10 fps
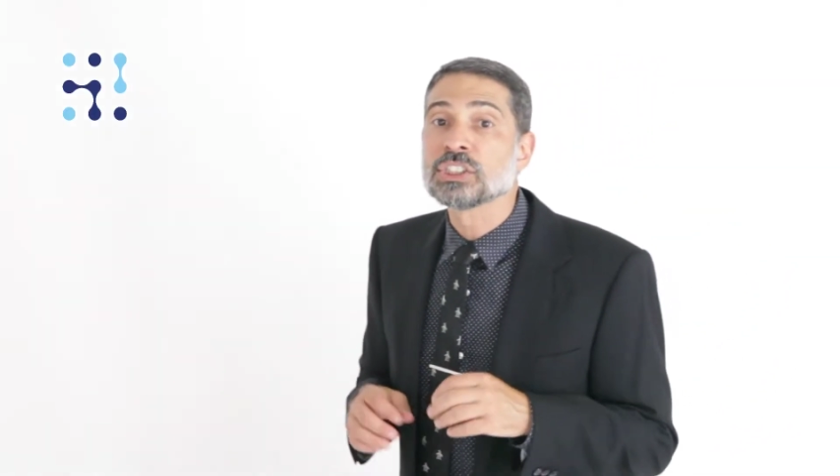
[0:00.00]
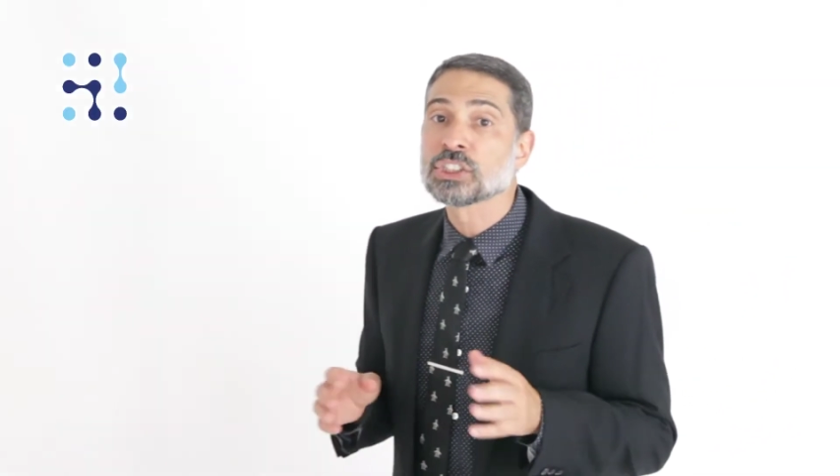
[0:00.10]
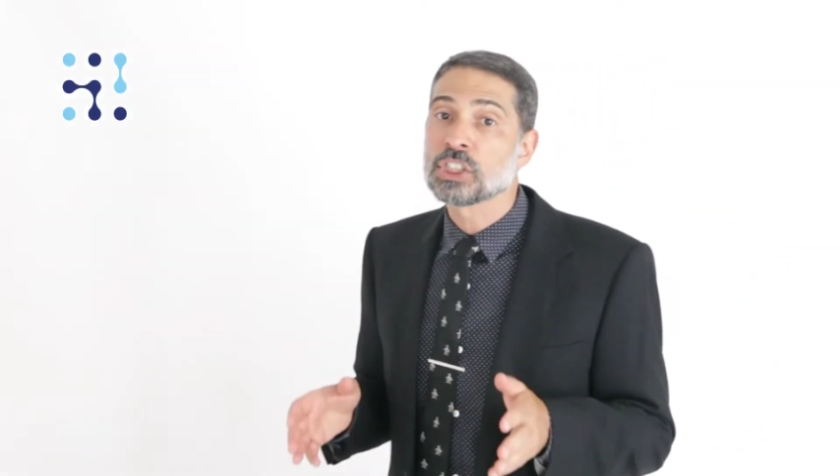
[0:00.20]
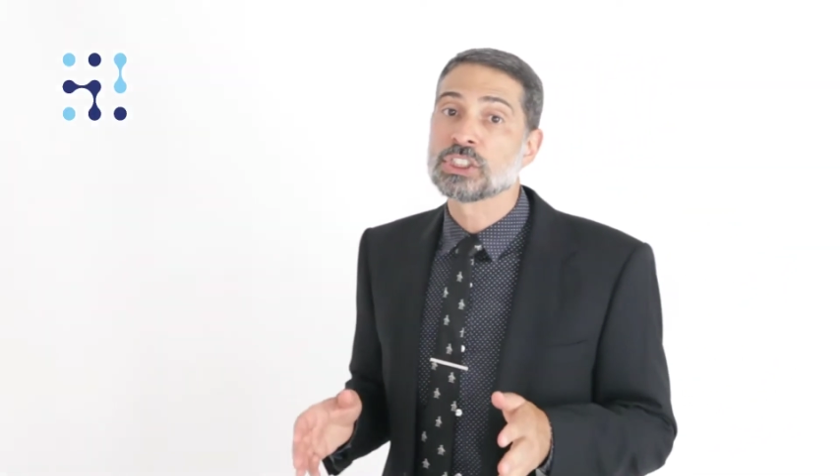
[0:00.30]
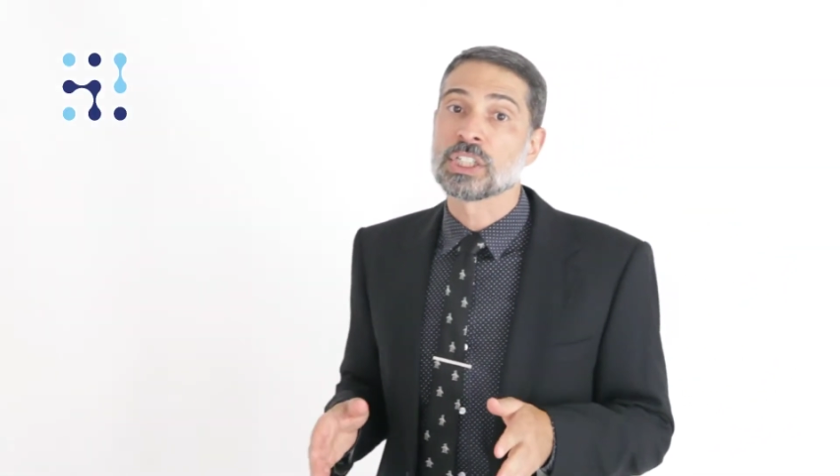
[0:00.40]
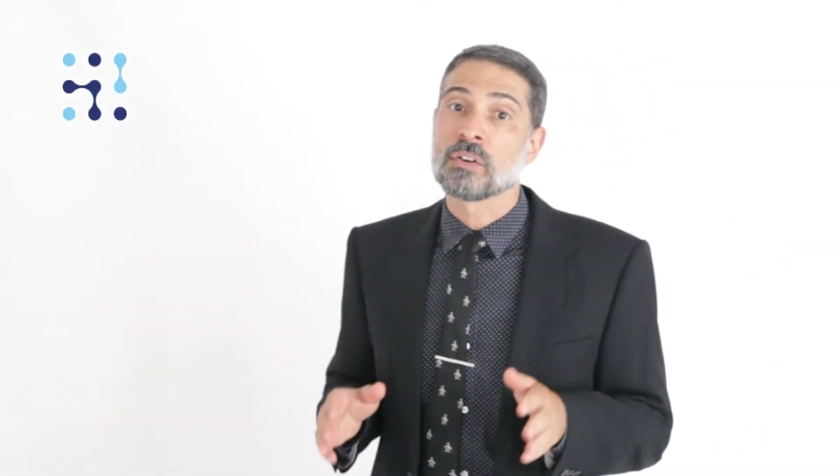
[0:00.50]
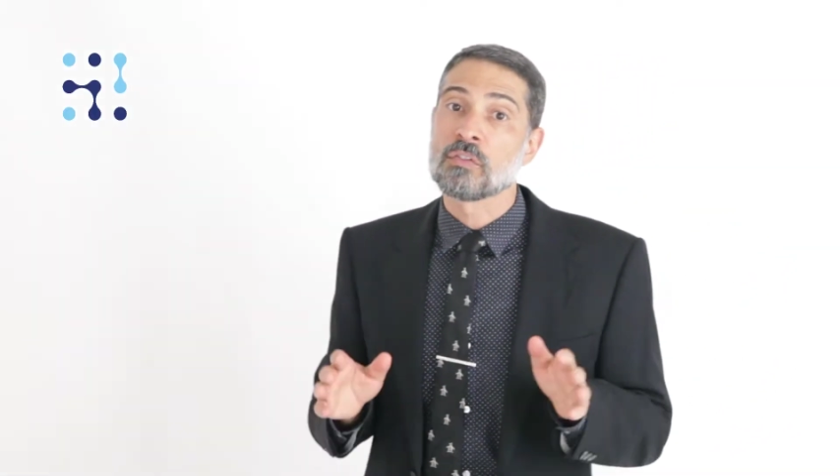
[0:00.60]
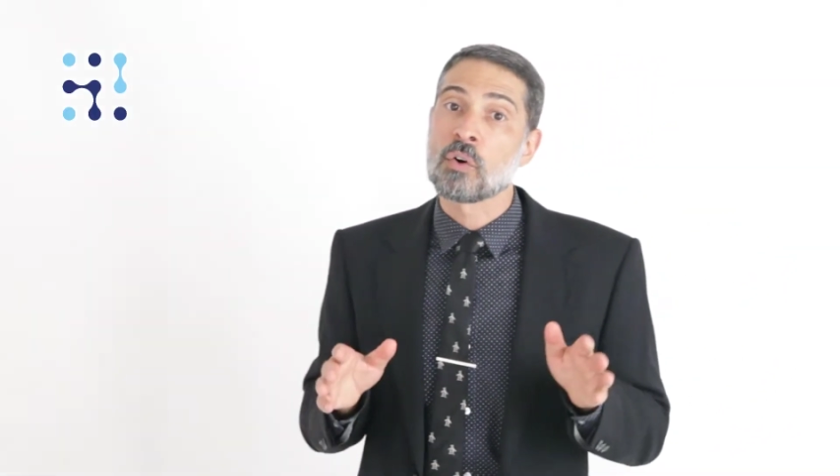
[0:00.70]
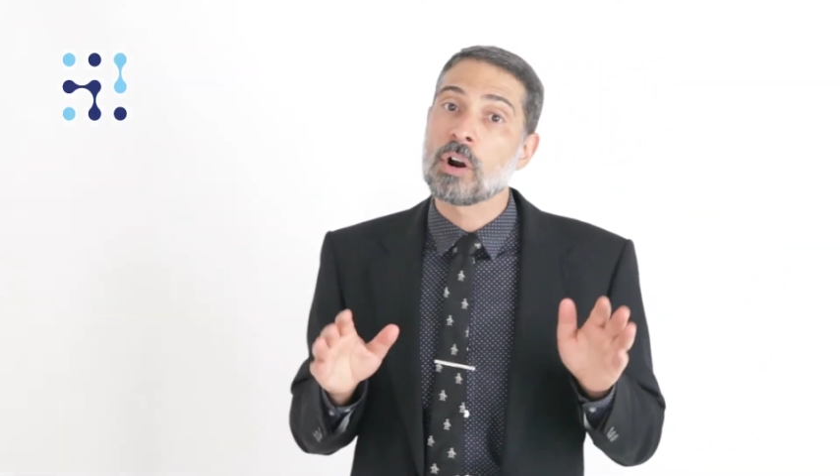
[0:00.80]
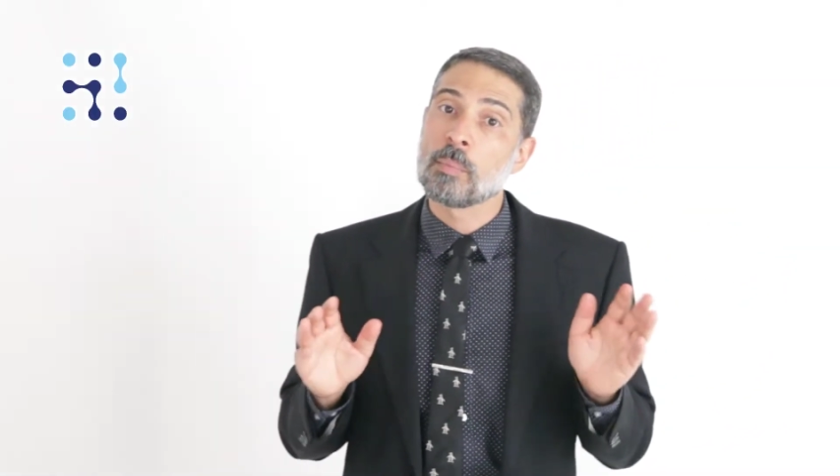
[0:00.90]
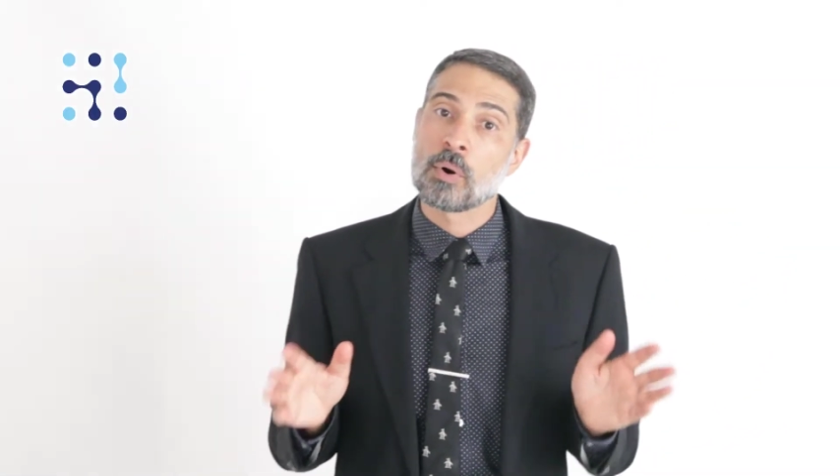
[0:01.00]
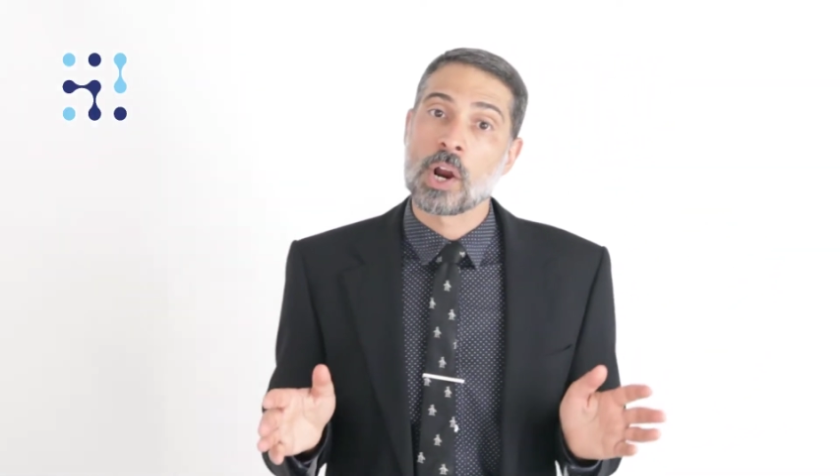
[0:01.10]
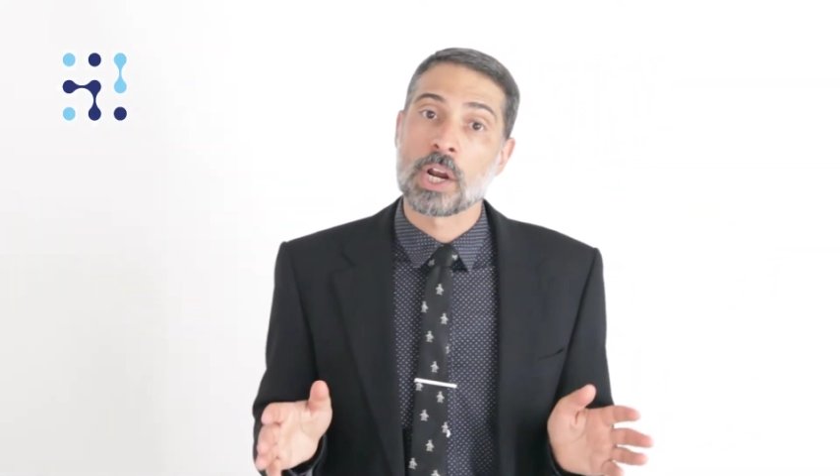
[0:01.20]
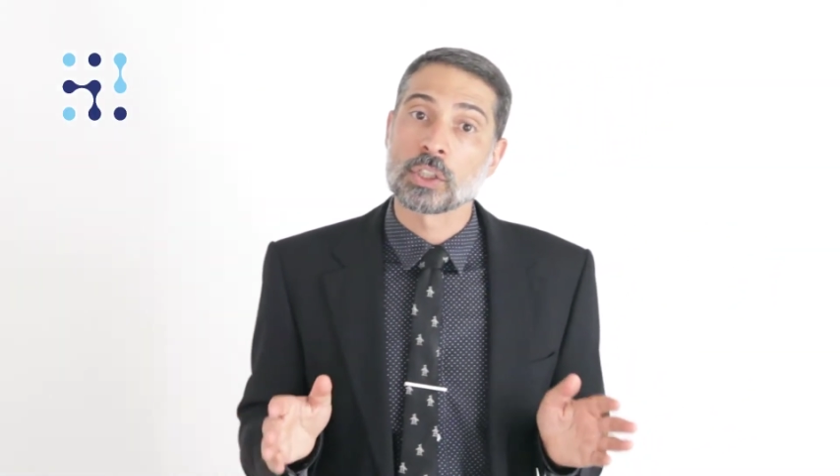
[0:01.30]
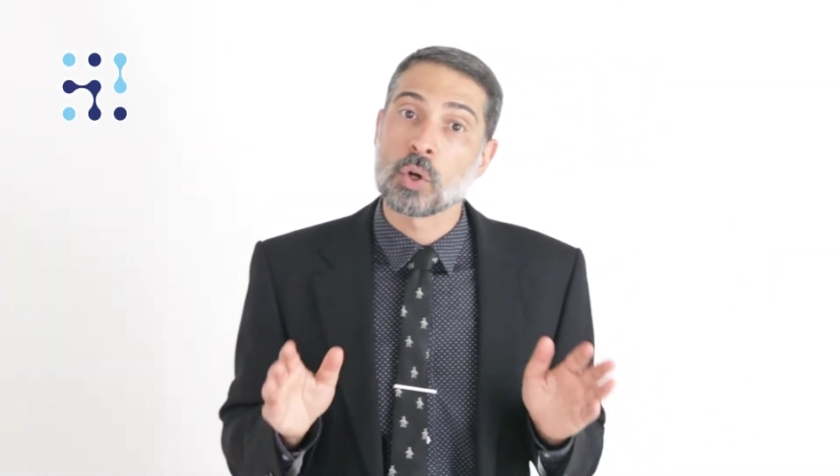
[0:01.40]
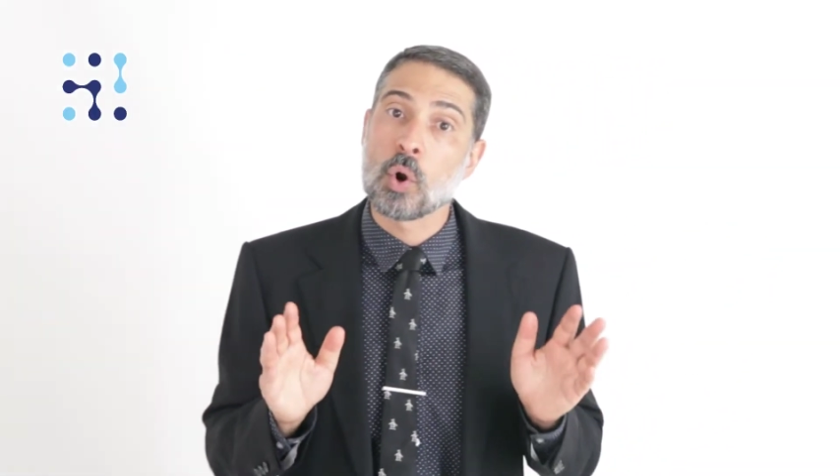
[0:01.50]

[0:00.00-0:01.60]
searching for a product